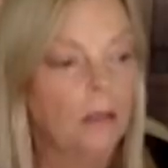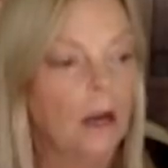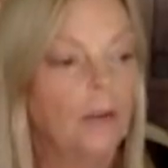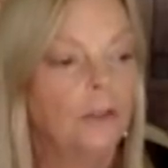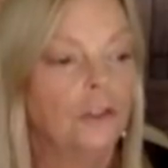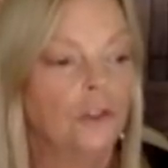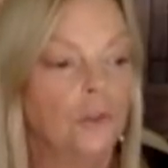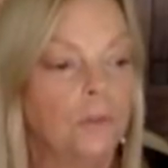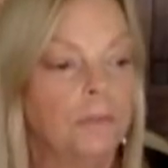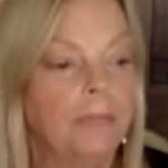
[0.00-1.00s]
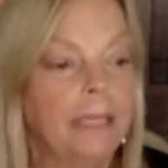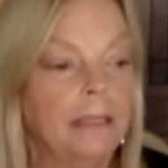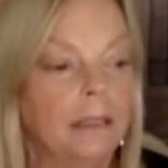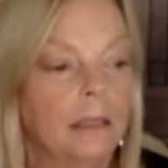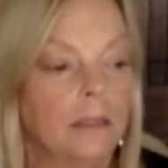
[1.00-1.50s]
Are the troops being
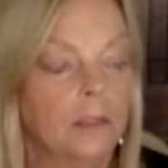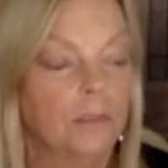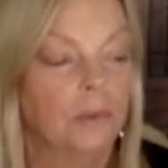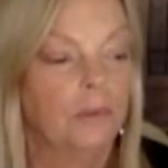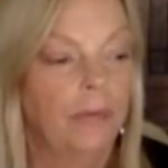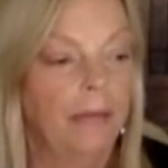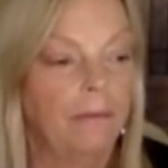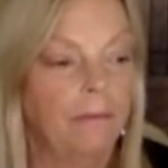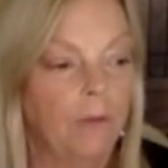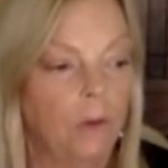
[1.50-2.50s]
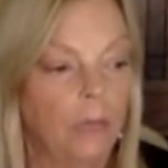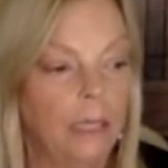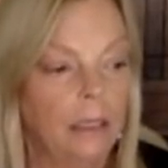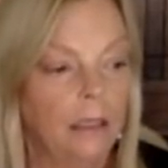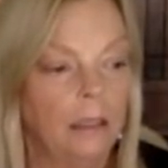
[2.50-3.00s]
sent to prevent
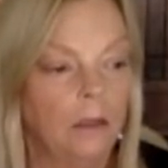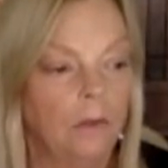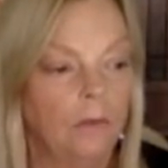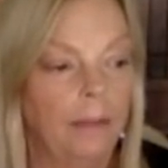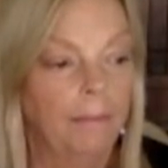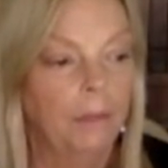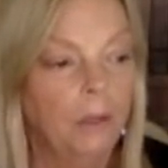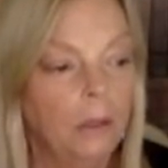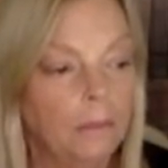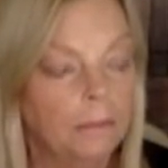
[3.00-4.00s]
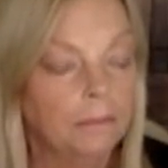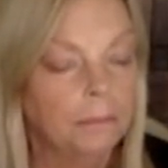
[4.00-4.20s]
voting in November?